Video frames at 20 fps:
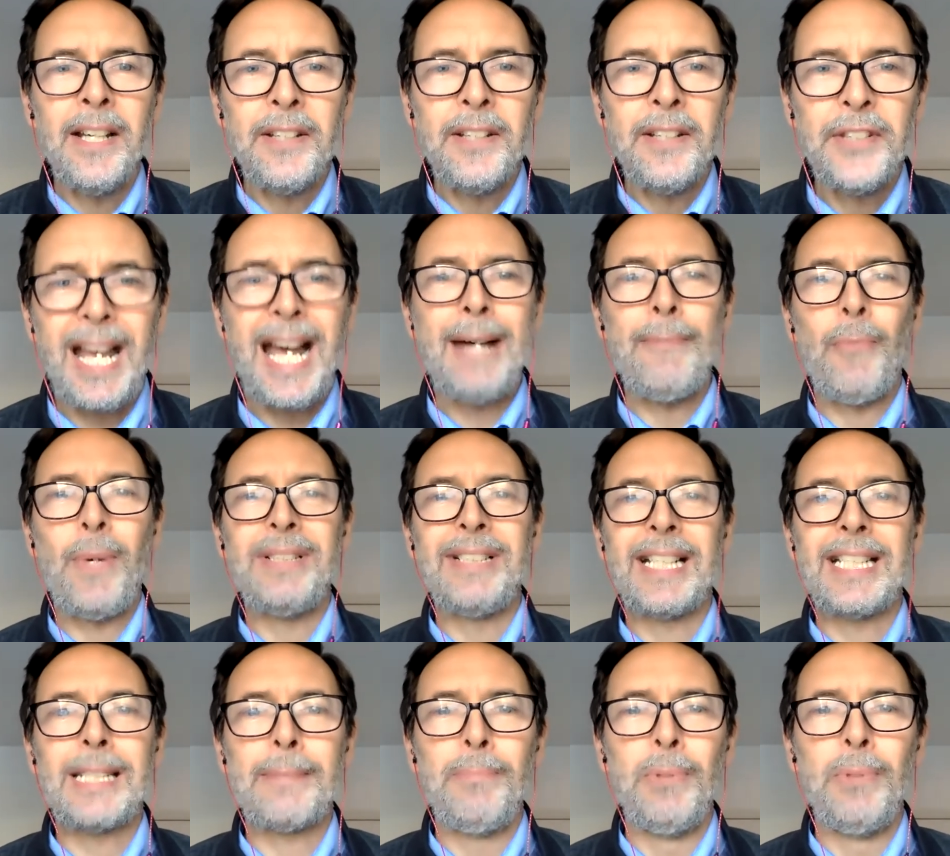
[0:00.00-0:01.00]
The gap we're
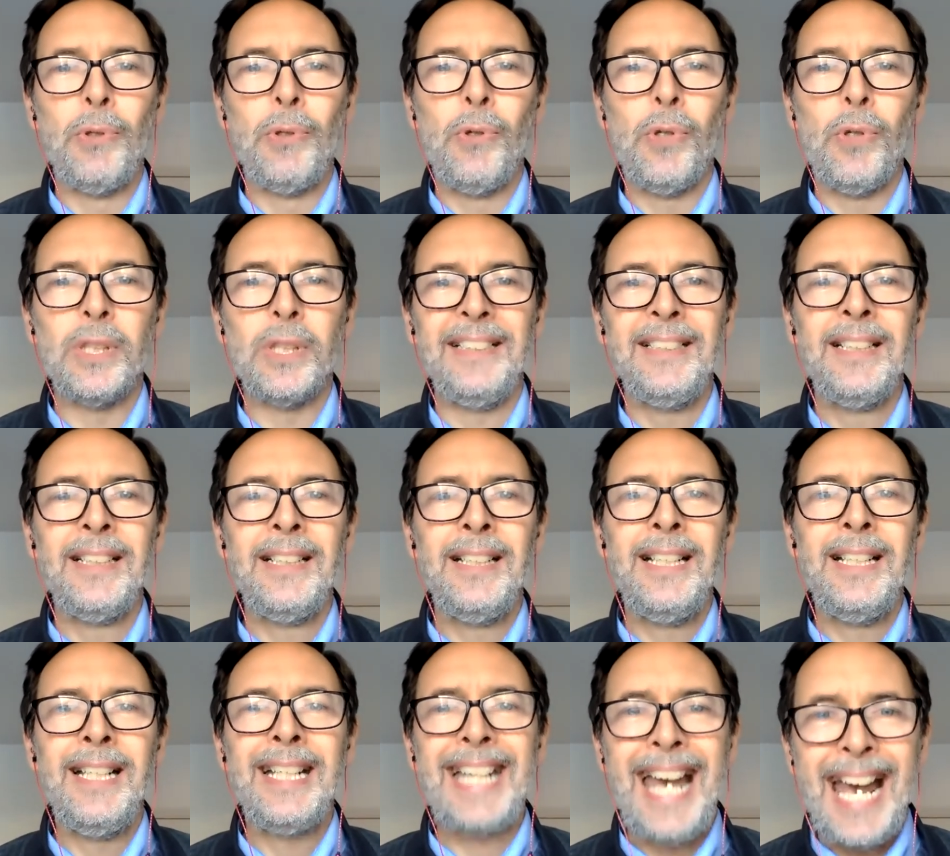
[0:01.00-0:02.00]
exploring
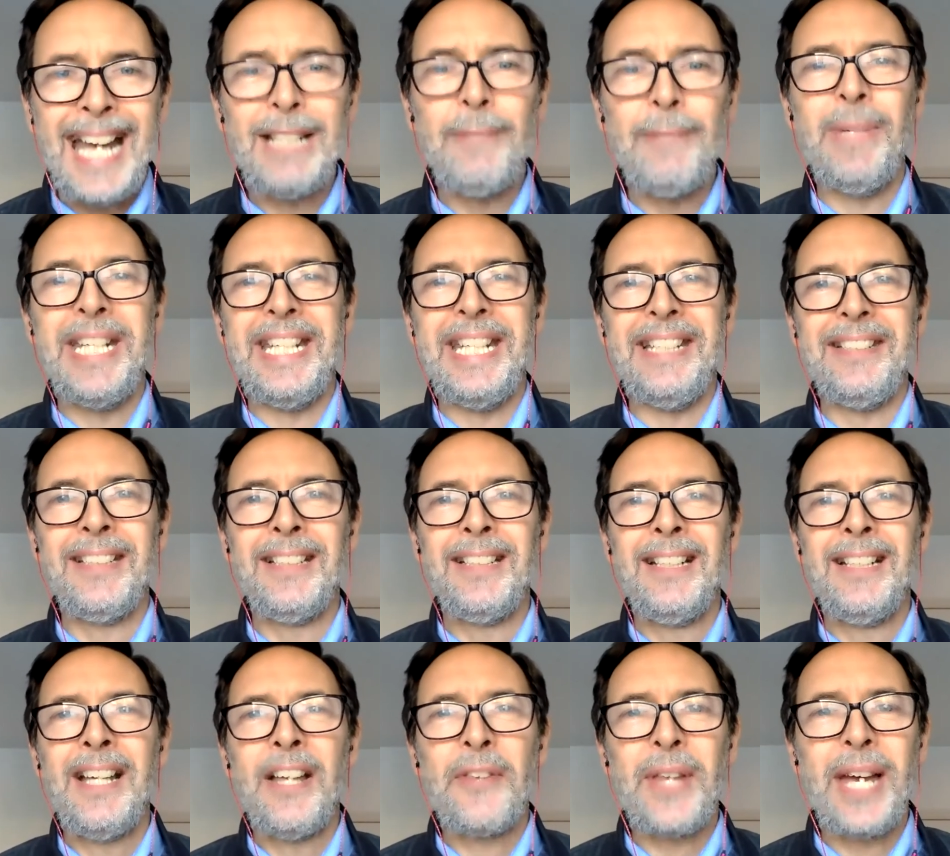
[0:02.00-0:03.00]
can mean
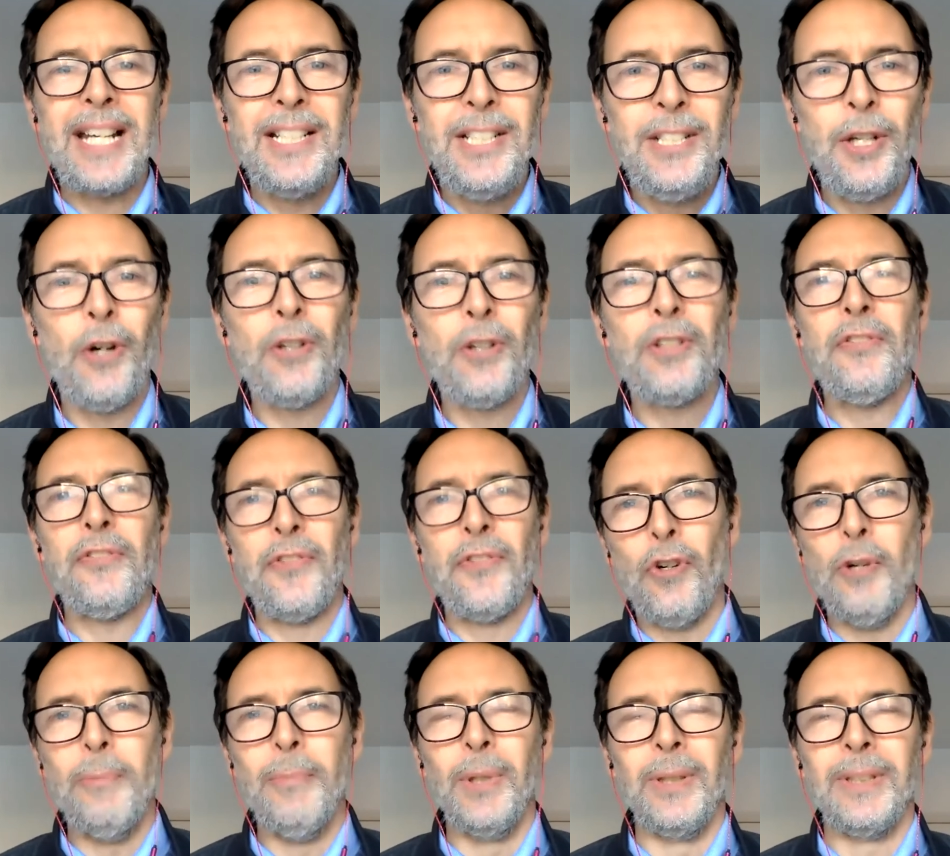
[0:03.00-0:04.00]
that
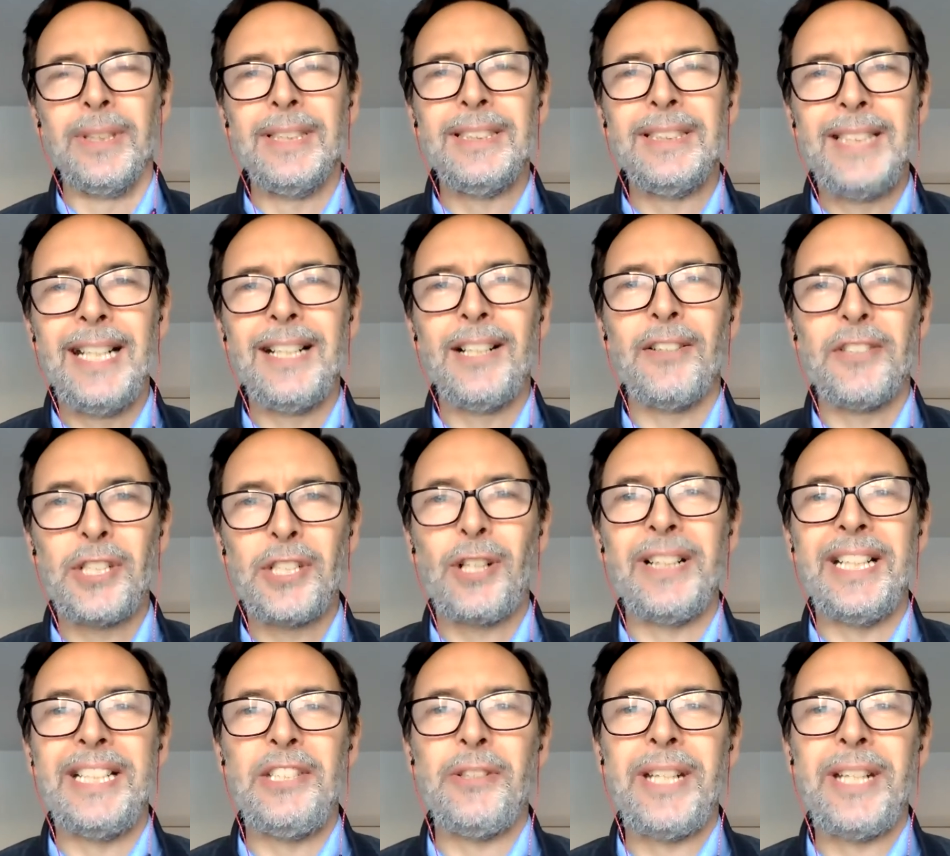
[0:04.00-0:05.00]
non-formal theological
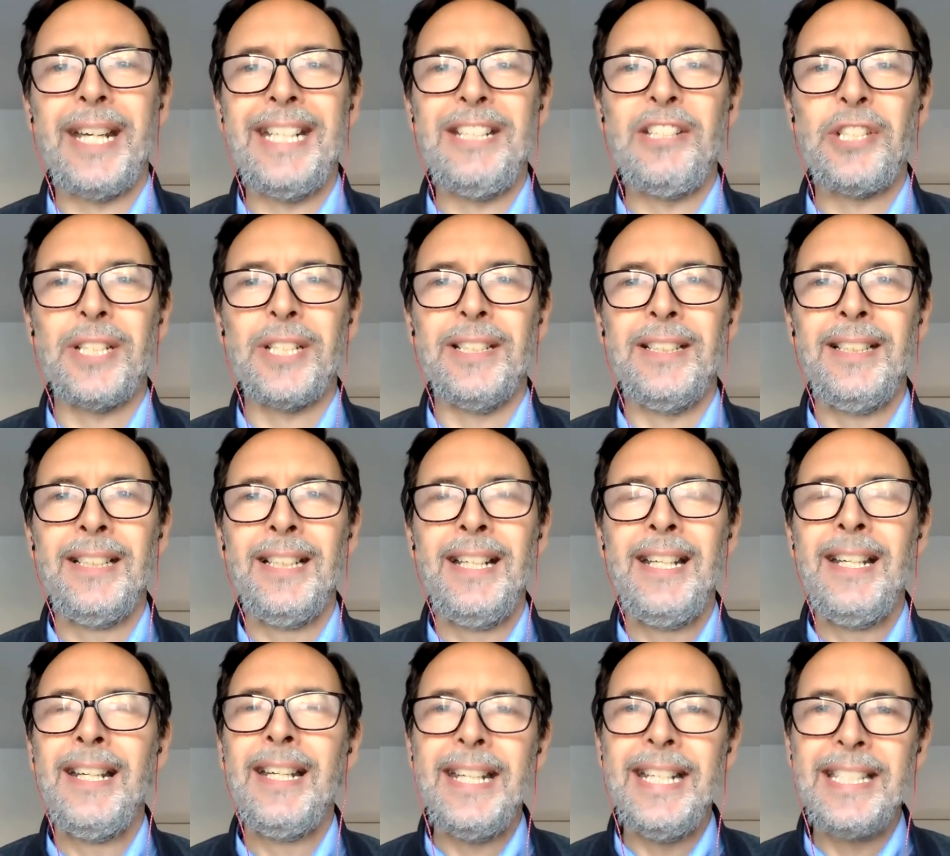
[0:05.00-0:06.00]
education
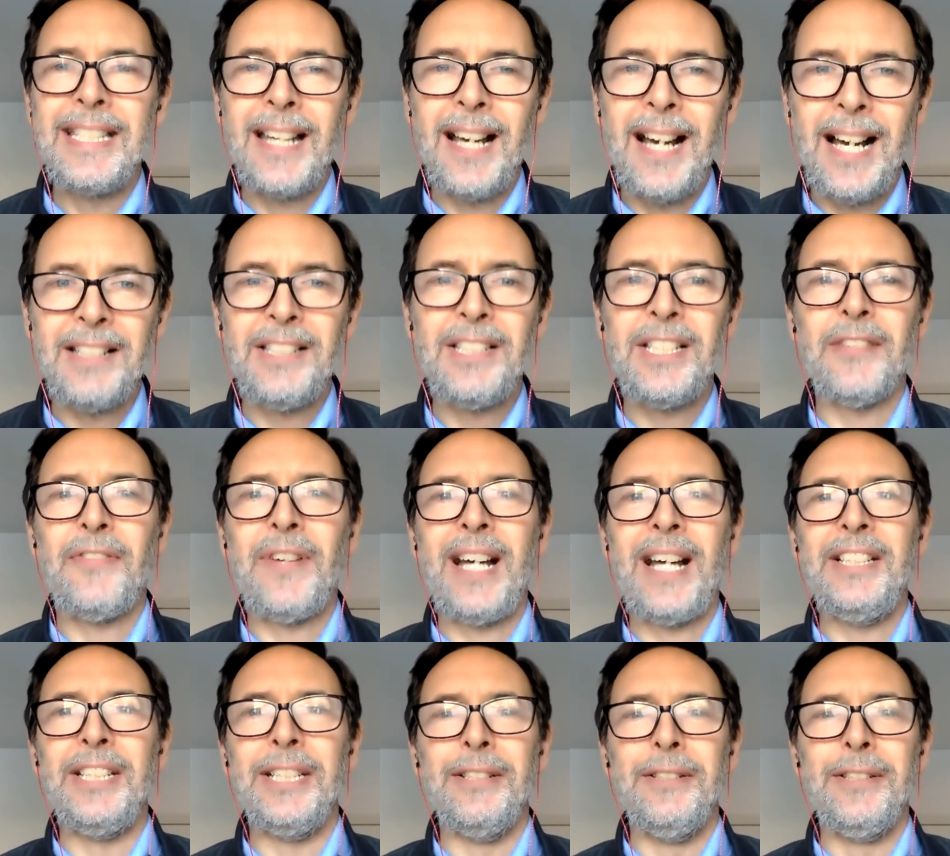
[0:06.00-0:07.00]
is
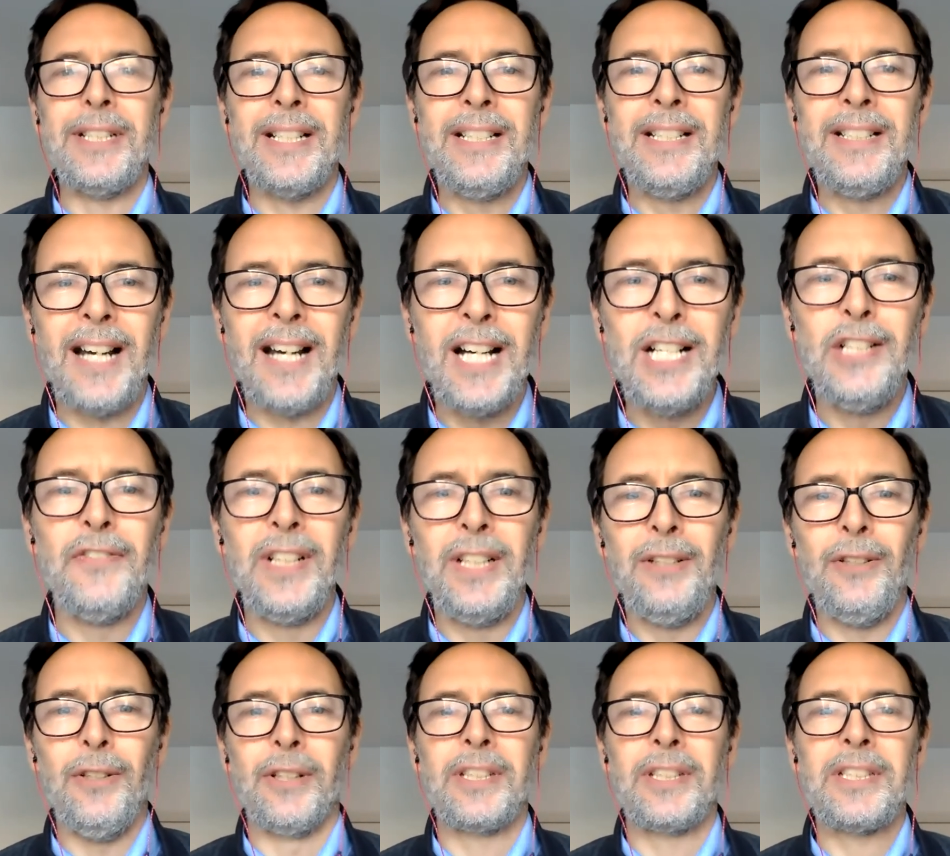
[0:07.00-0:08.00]
undervalued and
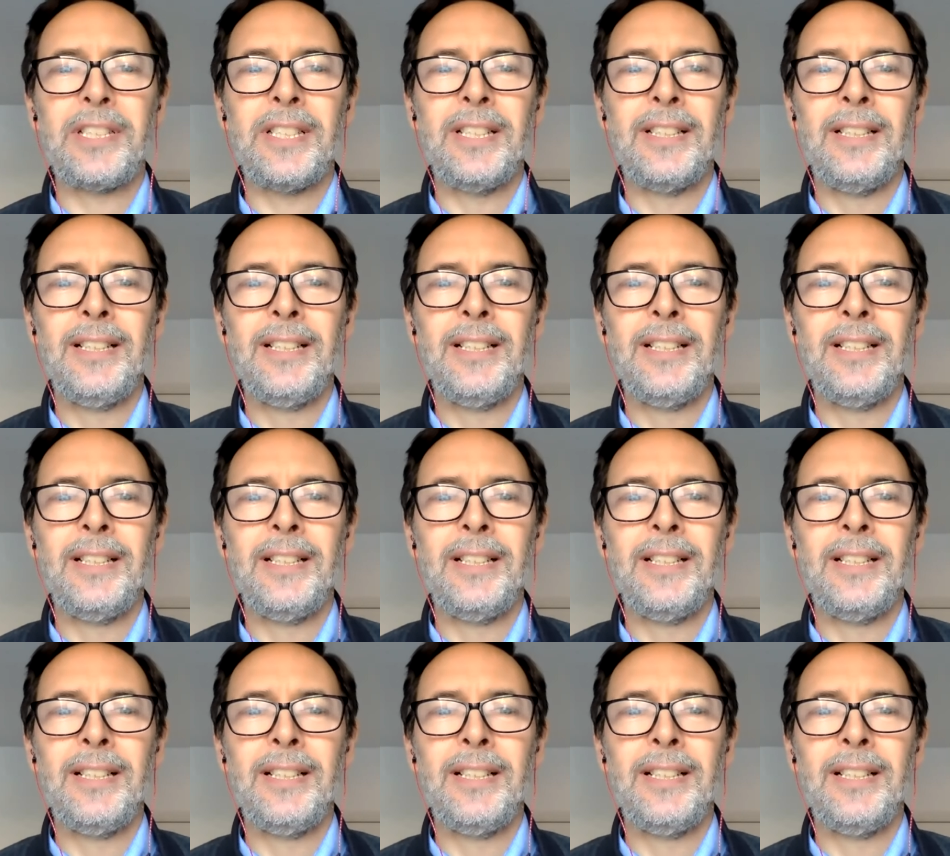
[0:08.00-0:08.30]
overlooked.